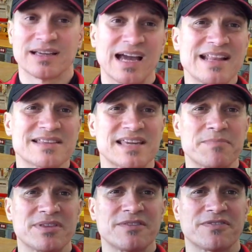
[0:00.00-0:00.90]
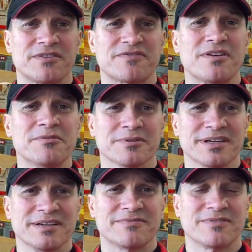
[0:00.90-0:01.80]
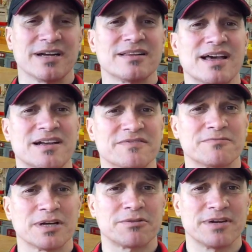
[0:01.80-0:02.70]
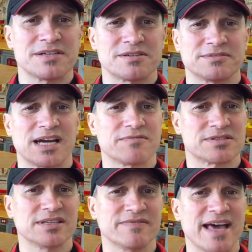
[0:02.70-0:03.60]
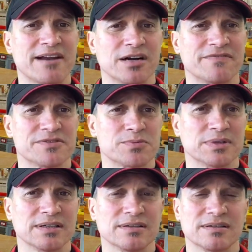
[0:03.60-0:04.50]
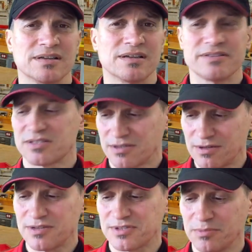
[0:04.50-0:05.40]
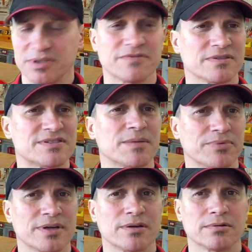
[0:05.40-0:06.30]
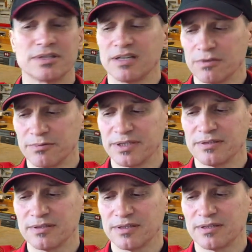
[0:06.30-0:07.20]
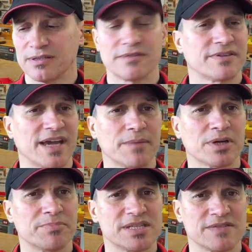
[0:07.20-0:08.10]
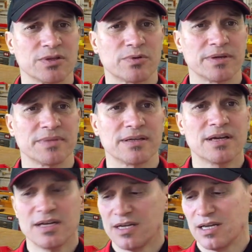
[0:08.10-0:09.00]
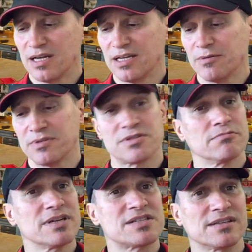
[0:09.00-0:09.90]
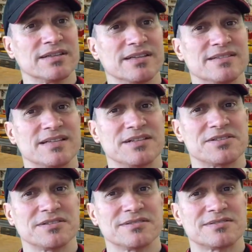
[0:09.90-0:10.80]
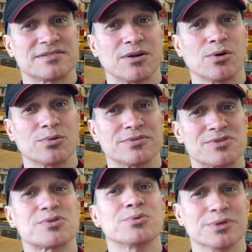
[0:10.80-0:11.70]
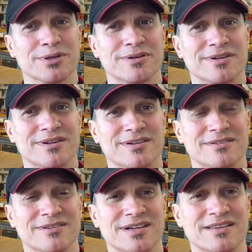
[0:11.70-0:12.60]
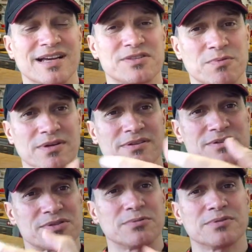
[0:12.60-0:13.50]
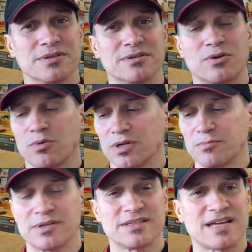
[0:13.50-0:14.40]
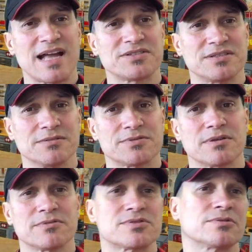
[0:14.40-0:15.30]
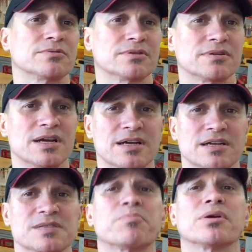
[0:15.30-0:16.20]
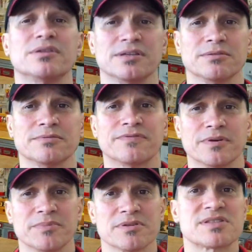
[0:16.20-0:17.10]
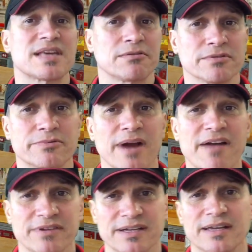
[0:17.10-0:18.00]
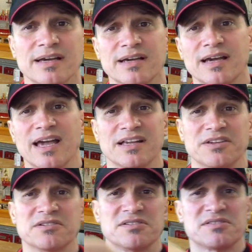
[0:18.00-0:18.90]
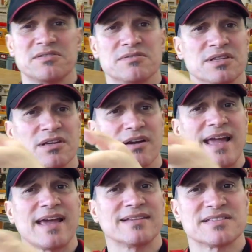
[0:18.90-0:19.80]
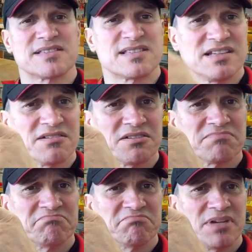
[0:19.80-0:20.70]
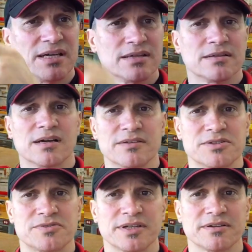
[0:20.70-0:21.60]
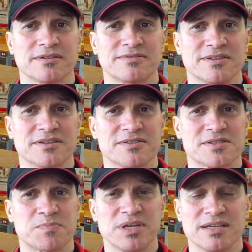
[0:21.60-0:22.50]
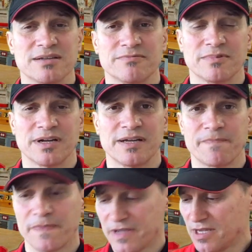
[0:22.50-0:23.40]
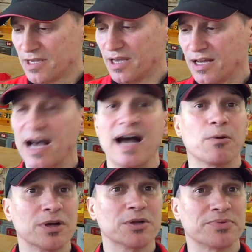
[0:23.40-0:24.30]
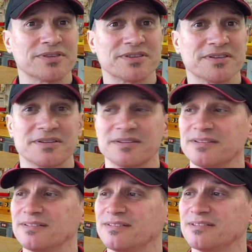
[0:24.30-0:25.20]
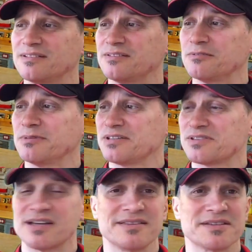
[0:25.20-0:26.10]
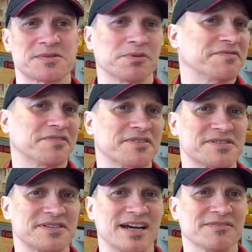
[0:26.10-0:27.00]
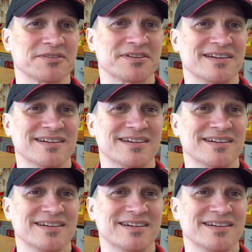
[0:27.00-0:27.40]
Kind of the same thing for the front ring, right? A lot of recreational divers leave that off as well. This could also be for temporary holding of a reel, a camera, a piece of equipment. It was originally intentioned to hold a scooter, right? That's where the scooter cord would attach to you. So the scooter is pulling you from your center of gravity, and you're just using your hand to steer and on the trigger, the speed, right? I will put the rings on this one for this diver,